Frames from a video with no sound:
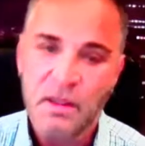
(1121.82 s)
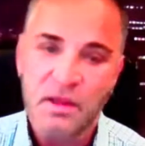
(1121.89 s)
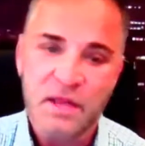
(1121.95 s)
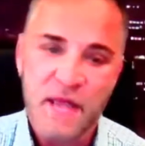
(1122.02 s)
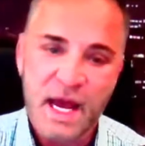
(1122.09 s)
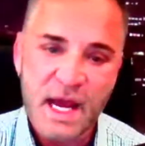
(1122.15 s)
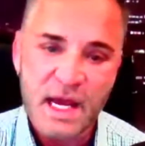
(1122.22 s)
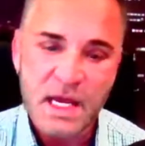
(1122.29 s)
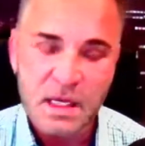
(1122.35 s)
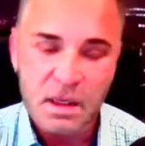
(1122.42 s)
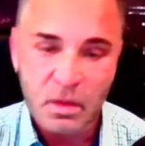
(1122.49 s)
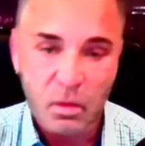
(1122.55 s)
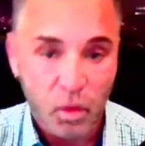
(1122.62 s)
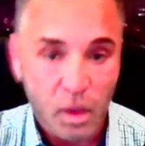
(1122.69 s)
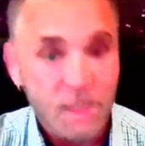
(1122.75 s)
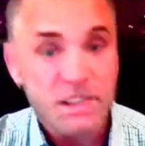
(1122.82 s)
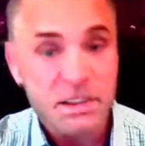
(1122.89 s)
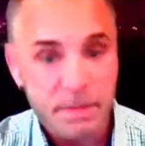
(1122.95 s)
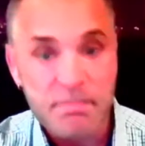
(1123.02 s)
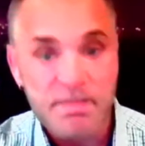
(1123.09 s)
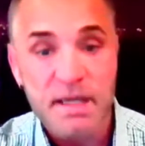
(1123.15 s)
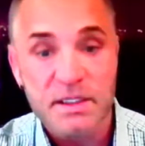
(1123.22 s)
They want to
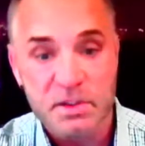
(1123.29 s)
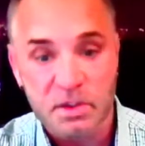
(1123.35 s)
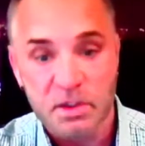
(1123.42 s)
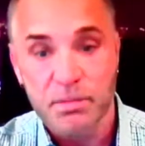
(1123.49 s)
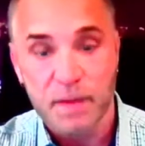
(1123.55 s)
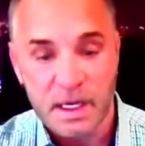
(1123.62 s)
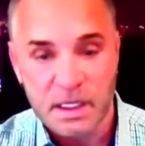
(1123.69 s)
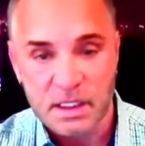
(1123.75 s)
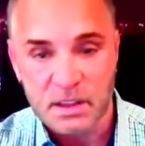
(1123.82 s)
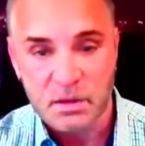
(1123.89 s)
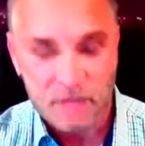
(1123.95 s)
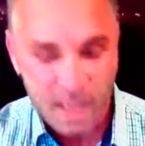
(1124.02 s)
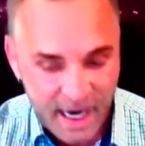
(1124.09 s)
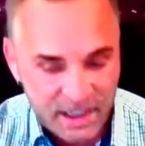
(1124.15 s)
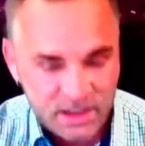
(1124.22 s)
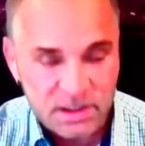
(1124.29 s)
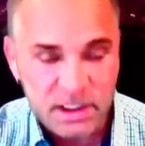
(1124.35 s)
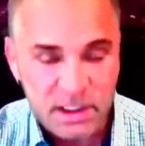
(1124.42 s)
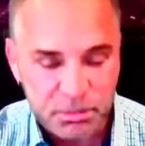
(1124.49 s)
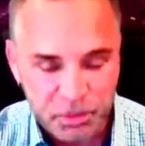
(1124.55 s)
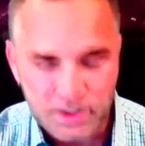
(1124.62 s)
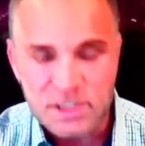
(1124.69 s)
be mentored by you. They
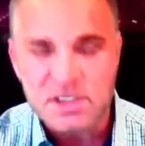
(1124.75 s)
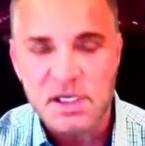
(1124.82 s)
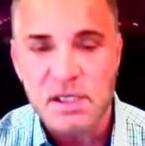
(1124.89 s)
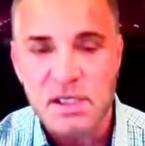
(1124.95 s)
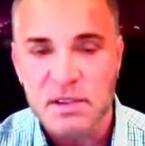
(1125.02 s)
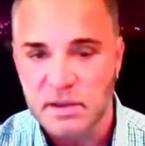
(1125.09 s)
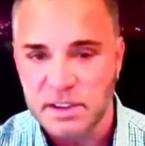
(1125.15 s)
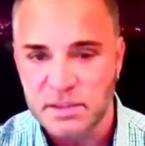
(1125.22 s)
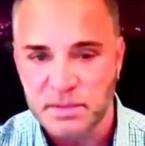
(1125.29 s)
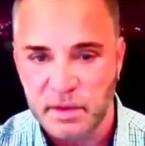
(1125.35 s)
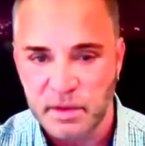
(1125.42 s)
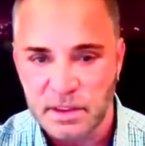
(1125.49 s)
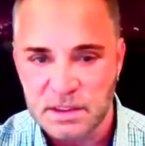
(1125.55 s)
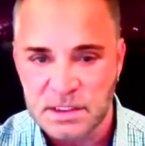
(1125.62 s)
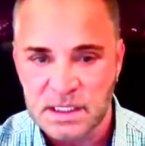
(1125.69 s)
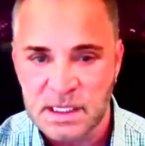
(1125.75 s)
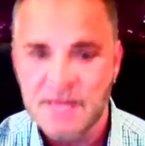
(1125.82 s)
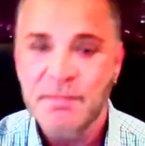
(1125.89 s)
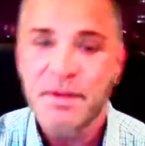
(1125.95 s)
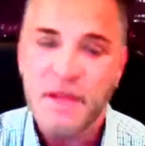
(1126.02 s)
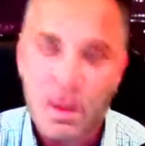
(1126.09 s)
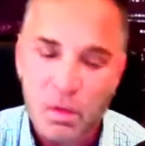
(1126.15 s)
actually appreciate your experience,
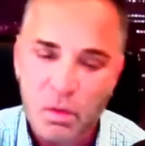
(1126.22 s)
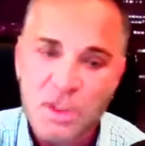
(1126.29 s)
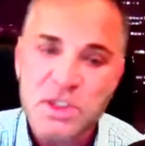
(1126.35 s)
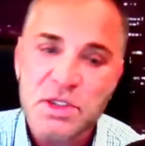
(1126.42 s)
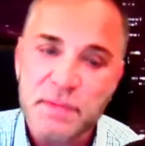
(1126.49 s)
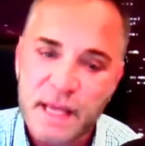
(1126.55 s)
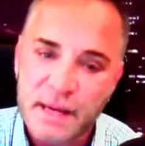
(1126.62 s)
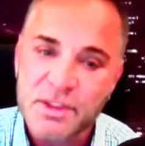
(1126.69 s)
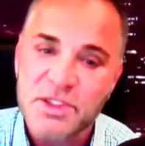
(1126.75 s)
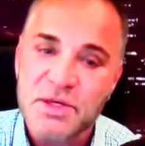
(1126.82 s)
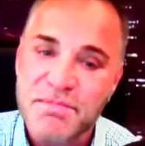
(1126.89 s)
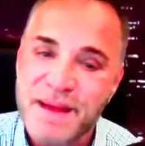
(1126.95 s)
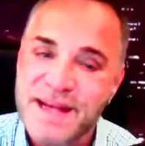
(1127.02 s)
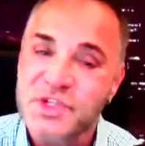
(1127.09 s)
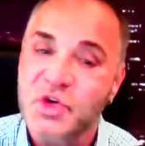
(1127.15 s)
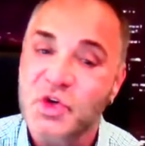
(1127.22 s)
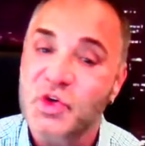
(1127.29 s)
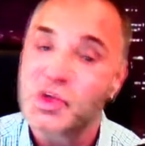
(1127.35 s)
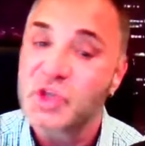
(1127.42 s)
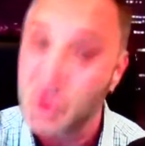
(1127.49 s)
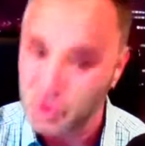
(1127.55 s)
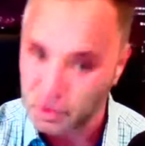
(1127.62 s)
but they want to be able to mentor
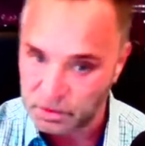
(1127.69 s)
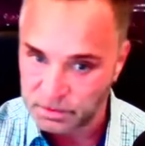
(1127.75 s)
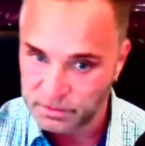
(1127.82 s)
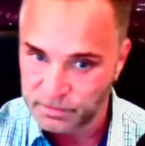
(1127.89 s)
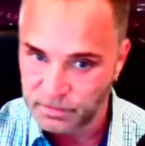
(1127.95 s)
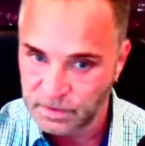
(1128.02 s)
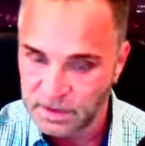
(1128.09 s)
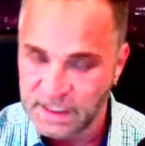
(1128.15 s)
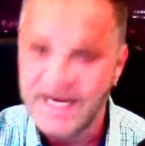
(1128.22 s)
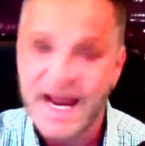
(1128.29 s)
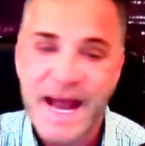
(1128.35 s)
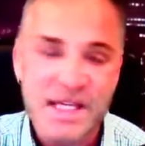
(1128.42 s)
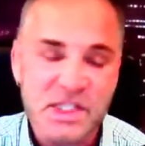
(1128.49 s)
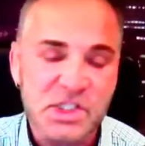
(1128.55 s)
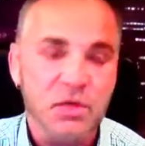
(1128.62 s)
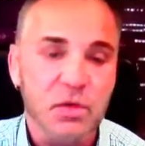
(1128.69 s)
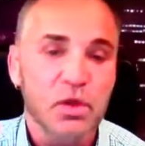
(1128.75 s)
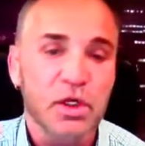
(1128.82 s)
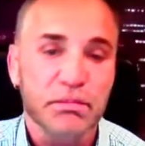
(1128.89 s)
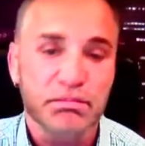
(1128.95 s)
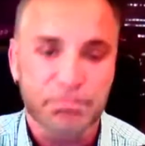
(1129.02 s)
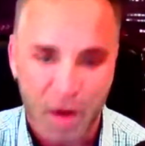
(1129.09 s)
you. It has to
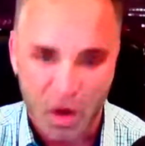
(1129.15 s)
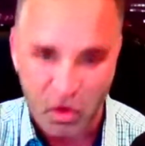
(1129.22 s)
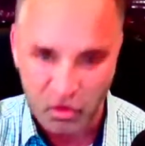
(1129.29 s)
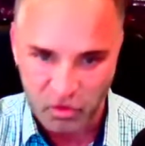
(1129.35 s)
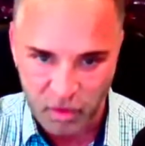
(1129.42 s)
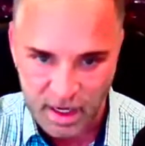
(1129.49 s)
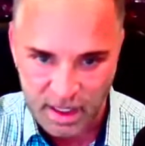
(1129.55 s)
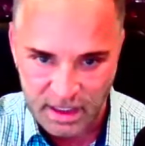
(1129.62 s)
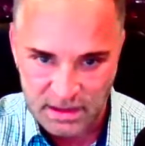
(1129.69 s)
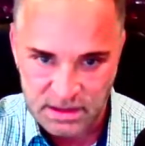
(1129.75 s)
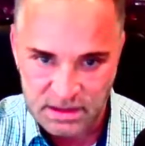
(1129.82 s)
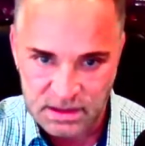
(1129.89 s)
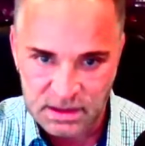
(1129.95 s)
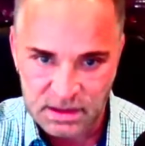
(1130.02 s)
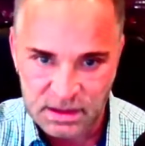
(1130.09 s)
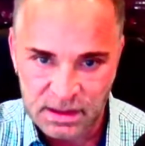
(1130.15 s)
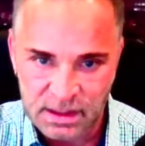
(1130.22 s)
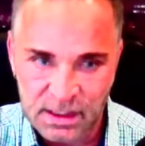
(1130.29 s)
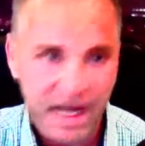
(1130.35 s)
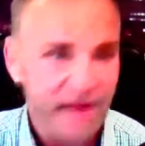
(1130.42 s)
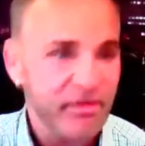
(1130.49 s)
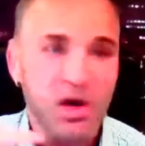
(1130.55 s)
work both ways.
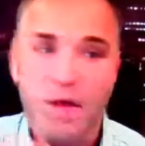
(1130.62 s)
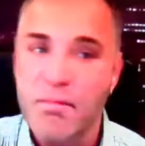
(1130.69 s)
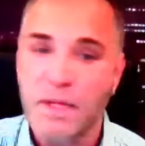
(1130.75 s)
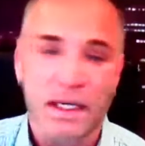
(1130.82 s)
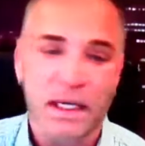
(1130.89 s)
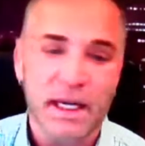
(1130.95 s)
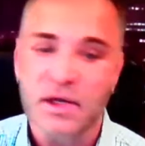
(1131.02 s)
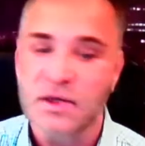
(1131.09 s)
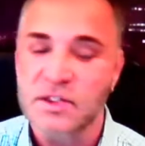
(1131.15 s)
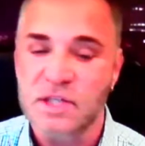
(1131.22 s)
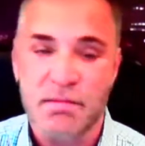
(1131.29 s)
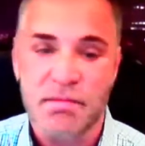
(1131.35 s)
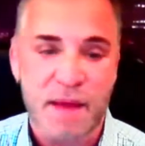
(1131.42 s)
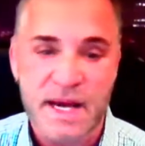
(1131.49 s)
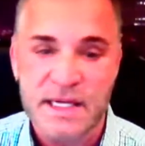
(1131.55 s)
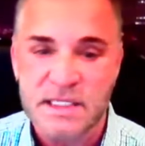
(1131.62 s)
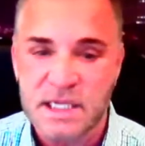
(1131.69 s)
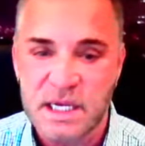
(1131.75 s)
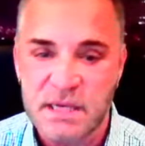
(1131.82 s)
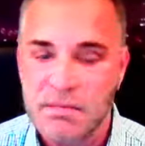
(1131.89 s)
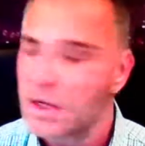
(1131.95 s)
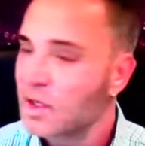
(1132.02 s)
I've got millennials on my
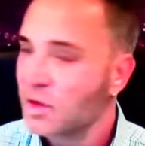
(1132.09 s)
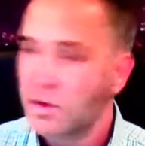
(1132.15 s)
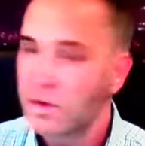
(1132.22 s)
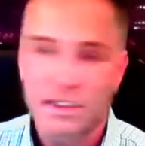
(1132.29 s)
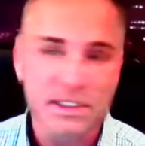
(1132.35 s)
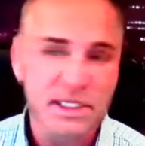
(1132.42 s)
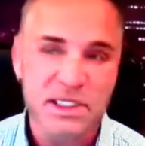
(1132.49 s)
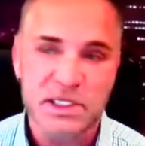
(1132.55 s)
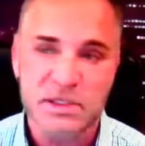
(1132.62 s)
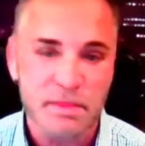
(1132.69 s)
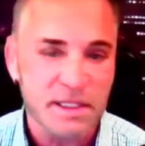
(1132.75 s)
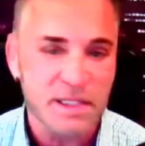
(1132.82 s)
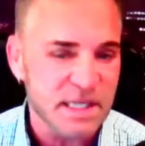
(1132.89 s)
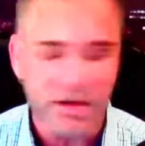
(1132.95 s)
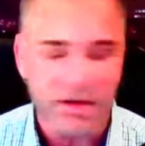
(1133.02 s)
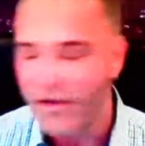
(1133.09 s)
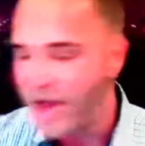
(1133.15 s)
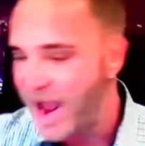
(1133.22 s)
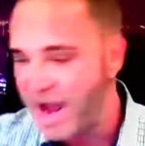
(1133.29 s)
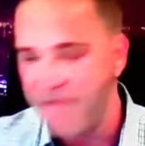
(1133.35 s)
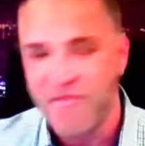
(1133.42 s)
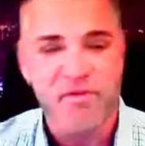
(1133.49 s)
team who are teaching me stuff
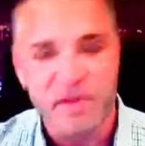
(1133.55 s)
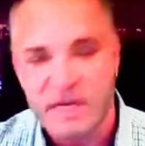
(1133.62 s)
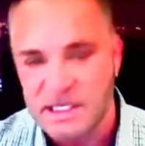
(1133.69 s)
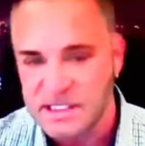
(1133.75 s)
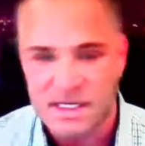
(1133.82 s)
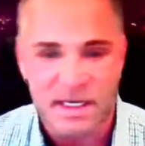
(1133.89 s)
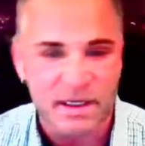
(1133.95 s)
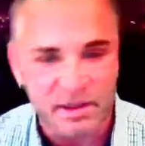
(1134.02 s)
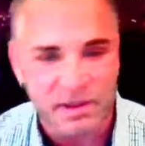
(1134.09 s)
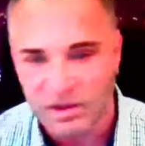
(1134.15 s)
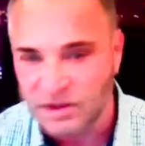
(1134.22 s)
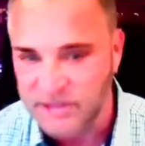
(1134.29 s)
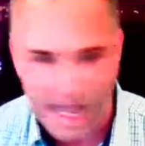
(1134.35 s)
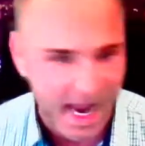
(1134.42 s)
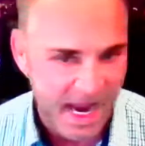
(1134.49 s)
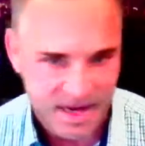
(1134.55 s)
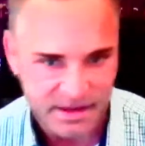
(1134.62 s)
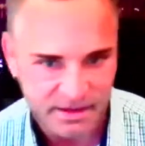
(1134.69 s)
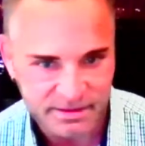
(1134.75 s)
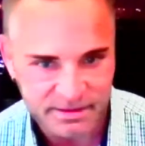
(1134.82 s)
every single day.